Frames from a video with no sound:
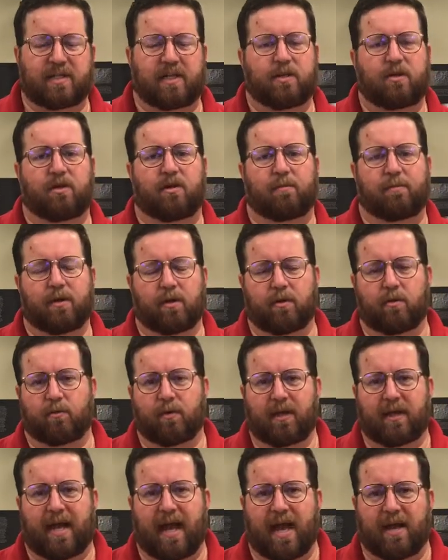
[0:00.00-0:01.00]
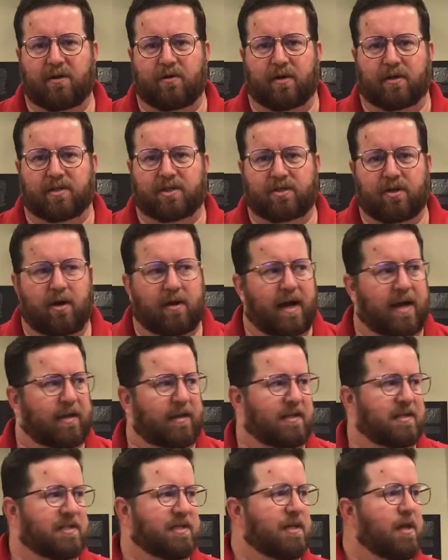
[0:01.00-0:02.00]
and you can build a really accurate star
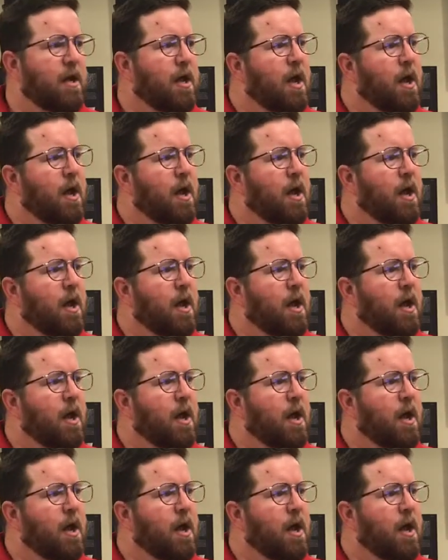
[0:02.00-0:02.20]
atlas.